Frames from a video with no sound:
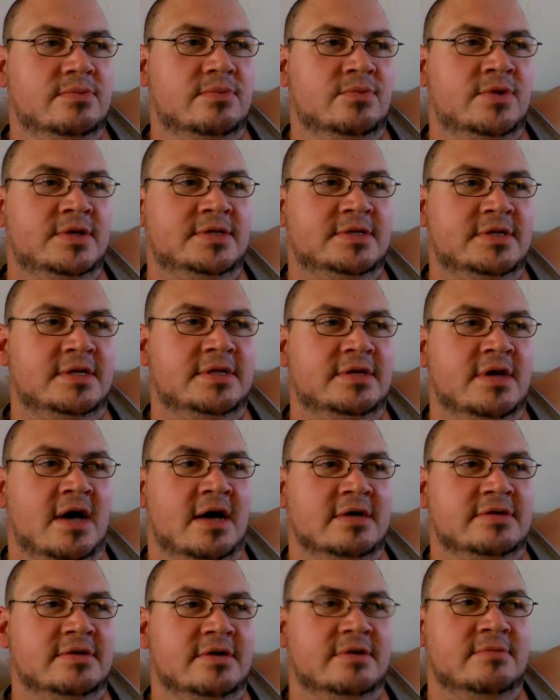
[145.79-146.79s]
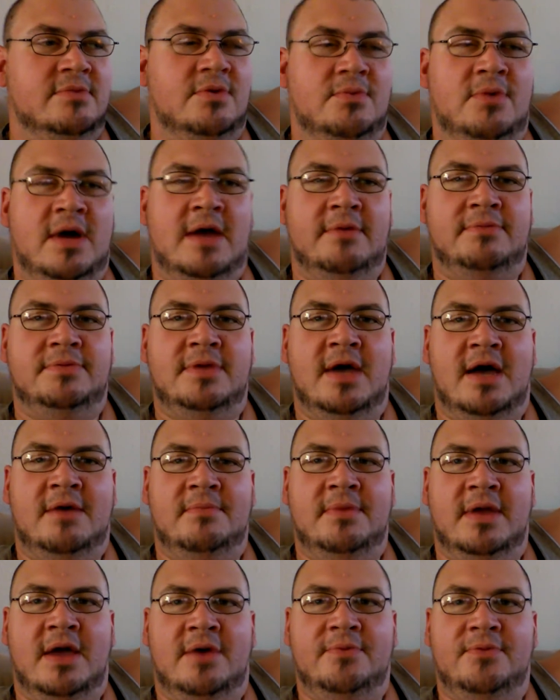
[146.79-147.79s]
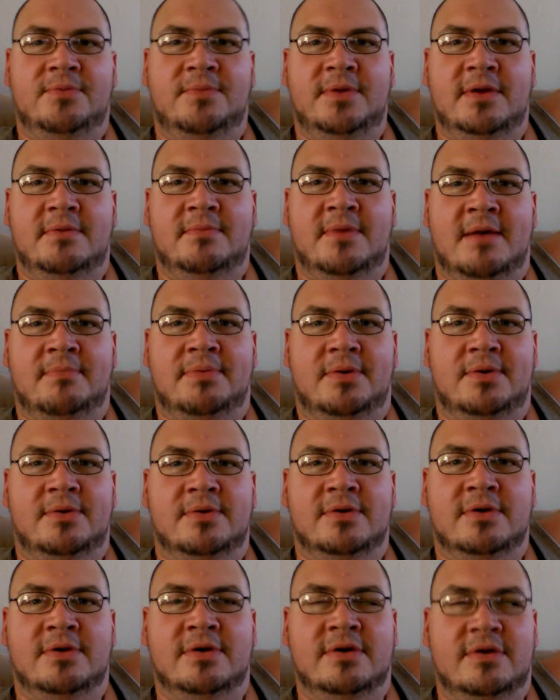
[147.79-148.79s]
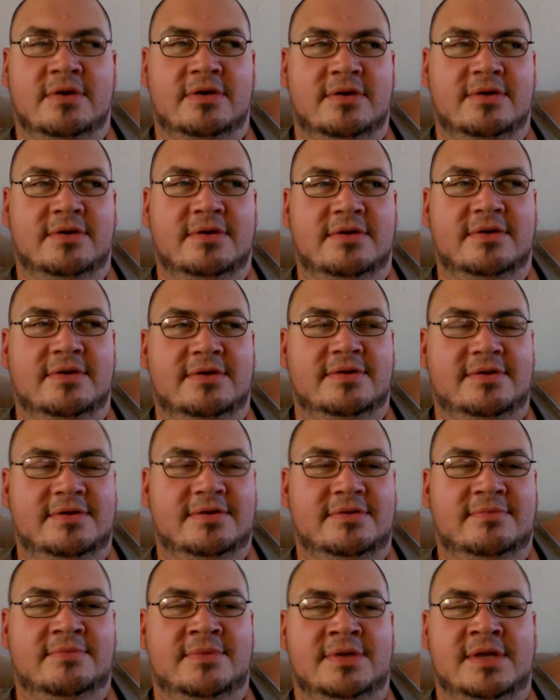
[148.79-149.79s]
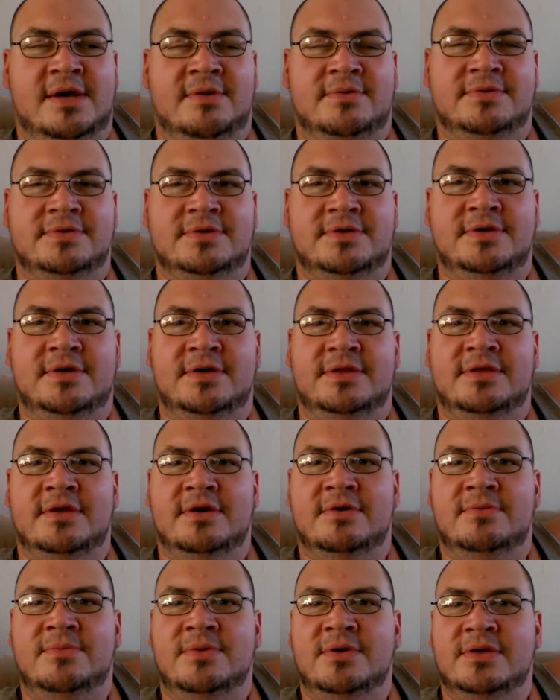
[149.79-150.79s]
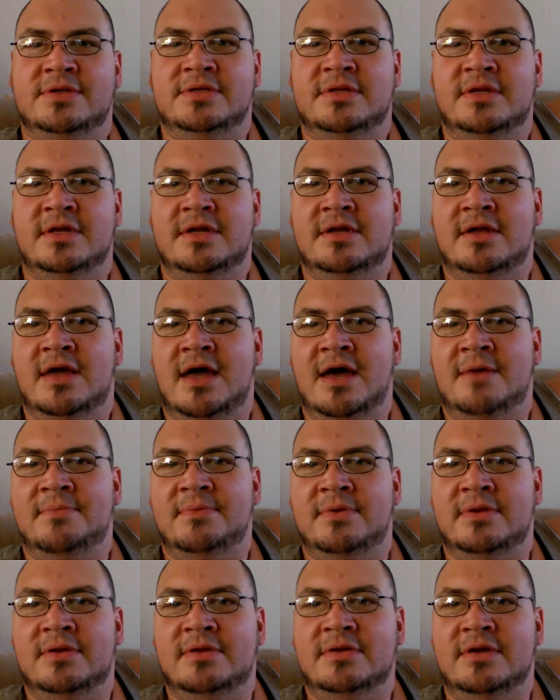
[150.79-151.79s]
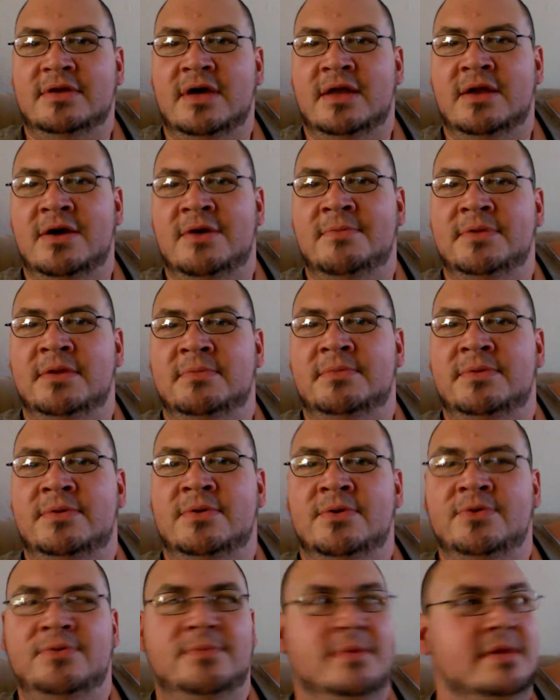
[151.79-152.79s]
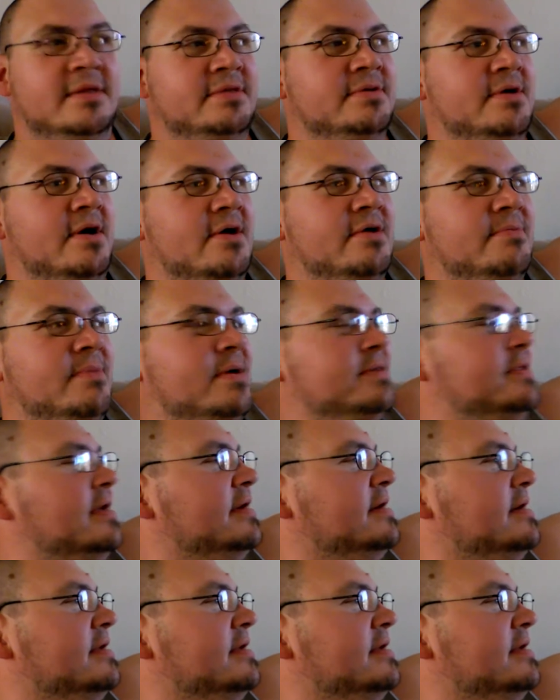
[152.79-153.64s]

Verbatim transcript: went to the doctor. and My wife dialed me out for being bipolar, but that was good though because it needed to happen. Kind of opened up the door for me to talk about that